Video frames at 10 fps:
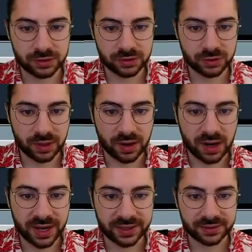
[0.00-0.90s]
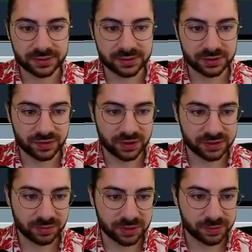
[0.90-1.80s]
to our eyes, as far as
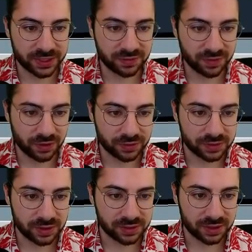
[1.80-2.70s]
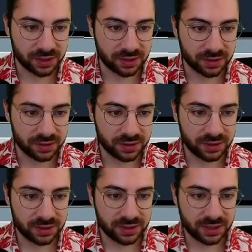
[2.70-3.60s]
the perspective goes, these are
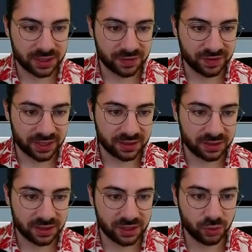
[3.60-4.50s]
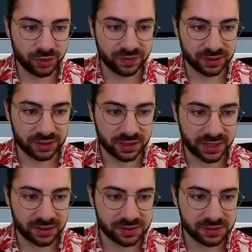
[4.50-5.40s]
kind of like equivalent
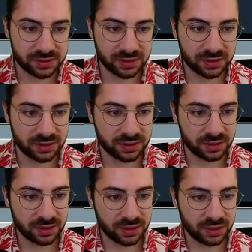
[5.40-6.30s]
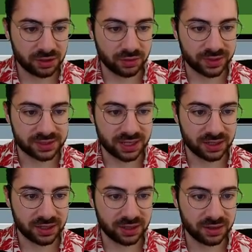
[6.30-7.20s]
lengths. We're
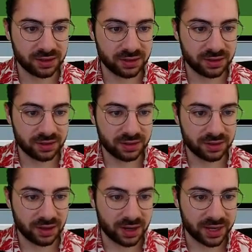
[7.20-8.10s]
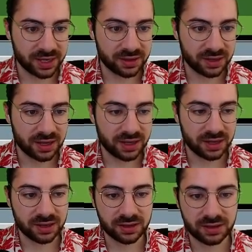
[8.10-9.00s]
telling the eye that,
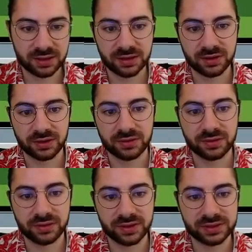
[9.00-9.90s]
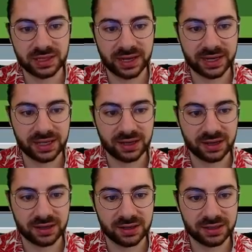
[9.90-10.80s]
hey, this line
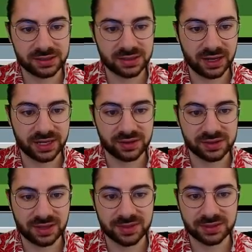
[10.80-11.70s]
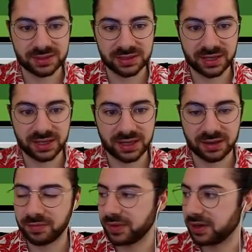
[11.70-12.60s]
here is kind of the same as this line here,
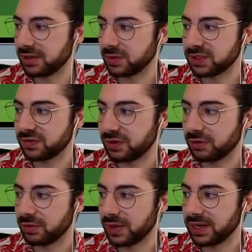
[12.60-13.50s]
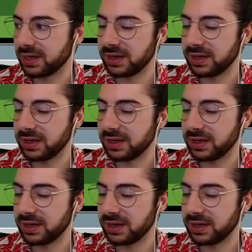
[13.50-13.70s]
but this one's further away.